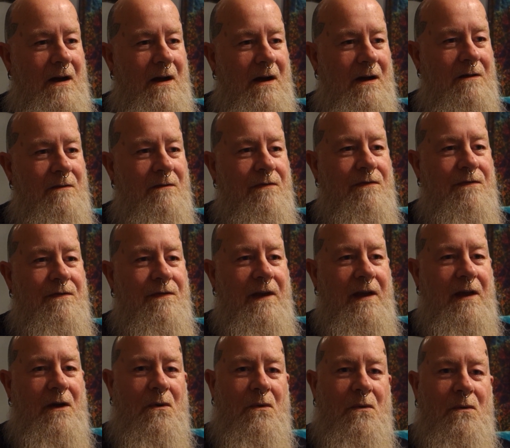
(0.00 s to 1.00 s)
I can
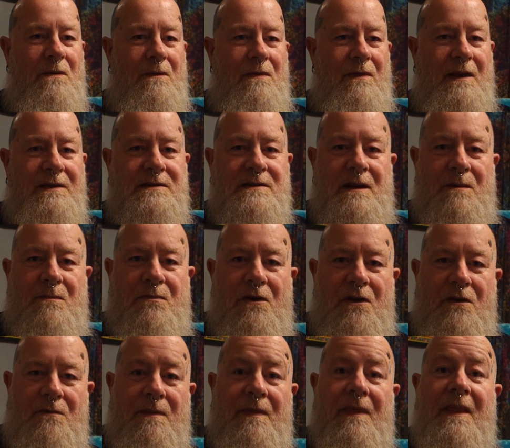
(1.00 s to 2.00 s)
feel there's an
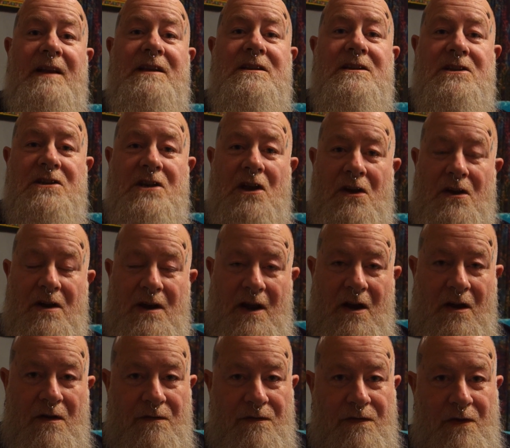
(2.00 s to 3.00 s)
improvement there. Certainly
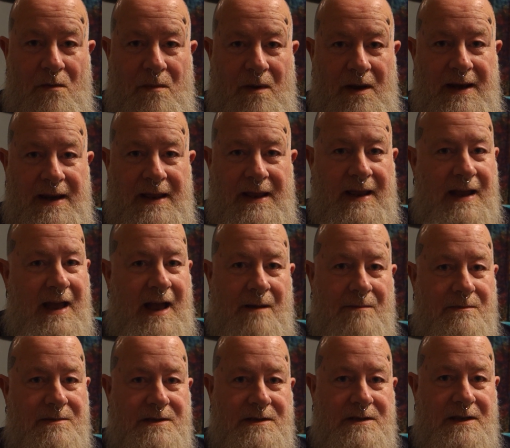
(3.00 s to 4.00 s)
I can feel my
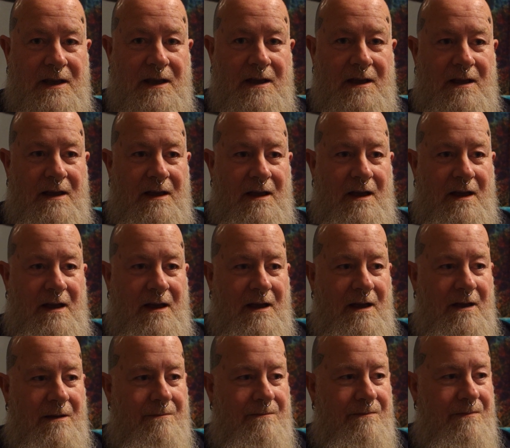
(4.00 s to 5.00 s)
kneecaps,
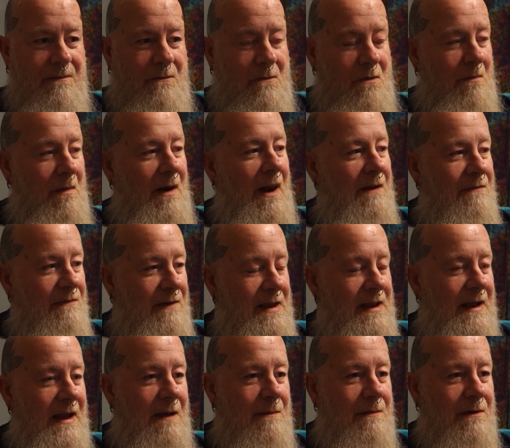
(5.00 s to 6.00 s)
my left
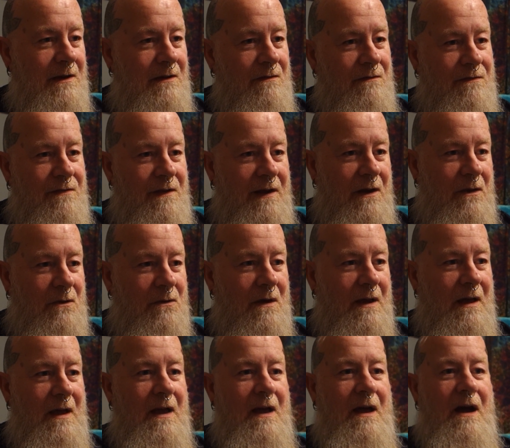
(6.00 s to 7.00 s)
kneecap I can feel.
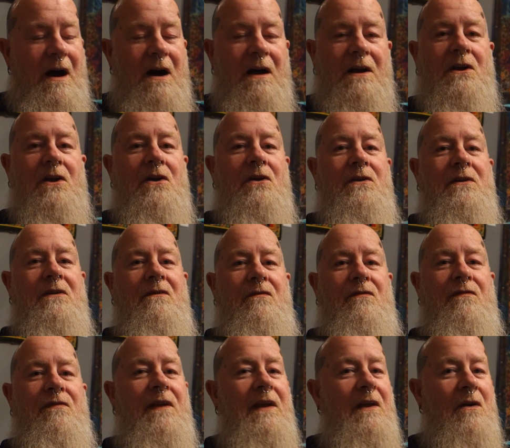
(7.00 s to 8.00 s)
I couldn't
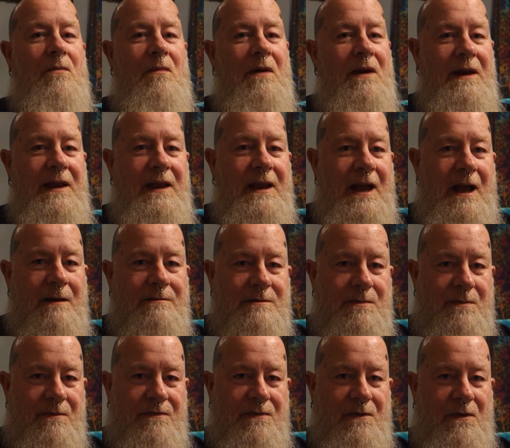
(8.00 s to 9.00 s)
feel my kneecaps
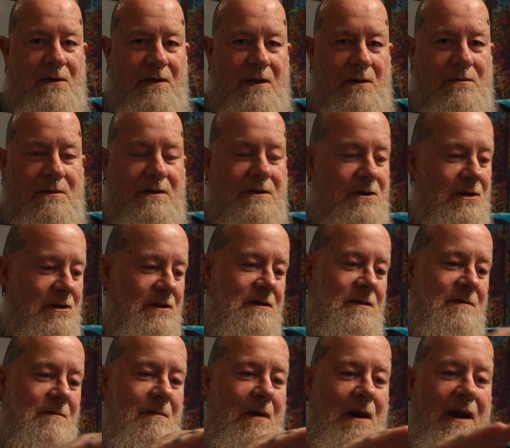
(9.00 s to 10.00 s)
before. They were
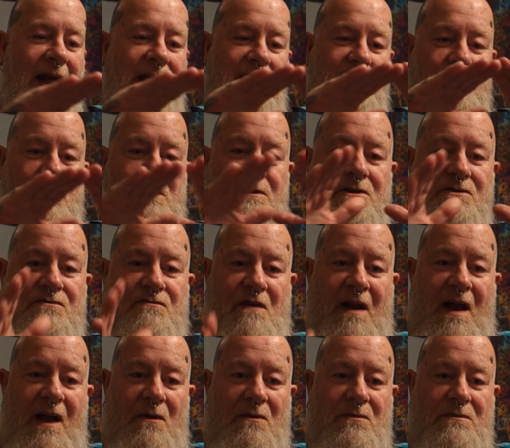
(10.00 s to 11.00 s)
just, my legs were just
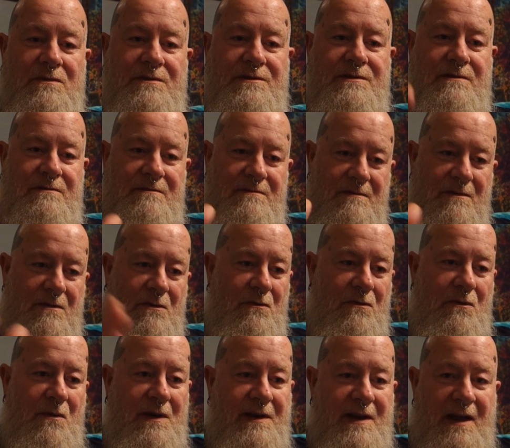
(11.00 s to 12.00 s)
round all
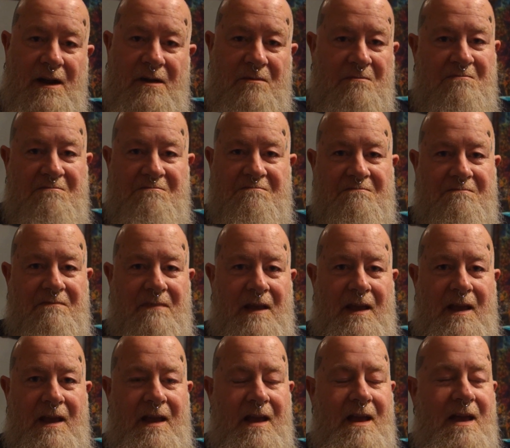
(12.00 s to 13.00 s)
the way down.
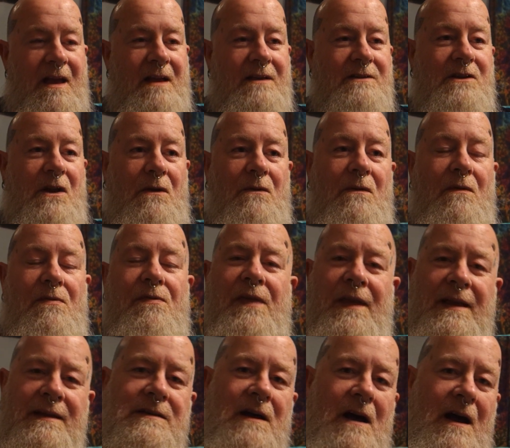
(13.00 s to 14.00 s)
So
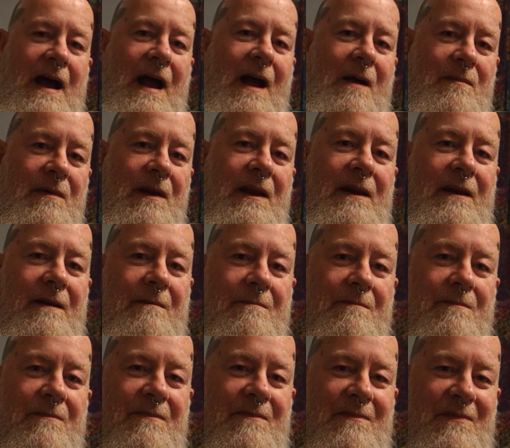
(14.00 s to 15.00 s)
things are happening.
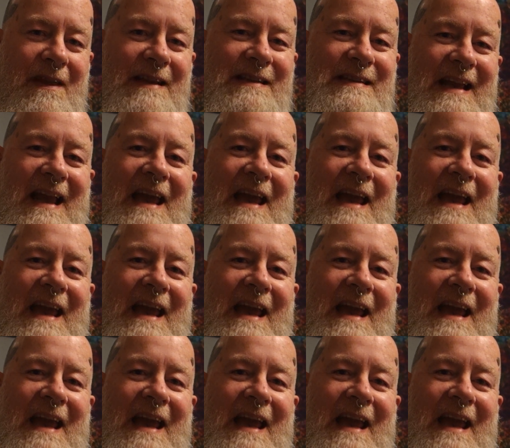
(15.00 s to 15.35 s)
Things are